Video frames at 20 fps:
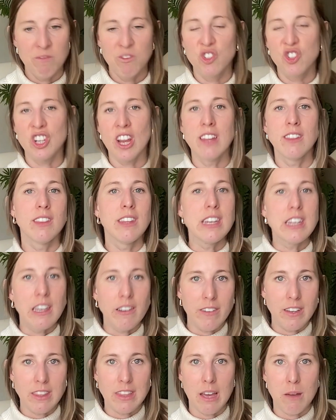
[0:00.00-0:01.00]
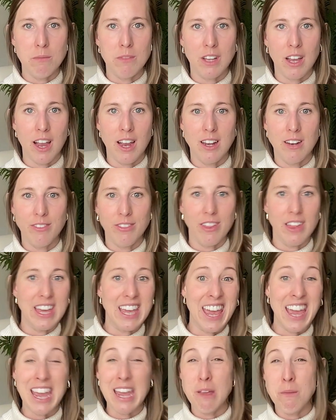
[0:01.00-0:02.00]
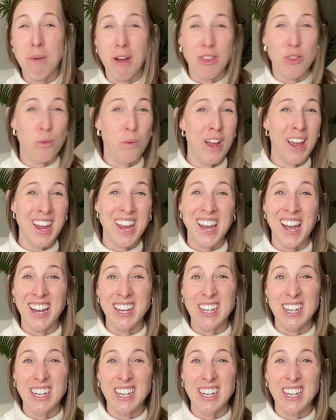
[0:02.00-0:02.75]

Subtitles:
Gently giving them the kind of hey, by the way,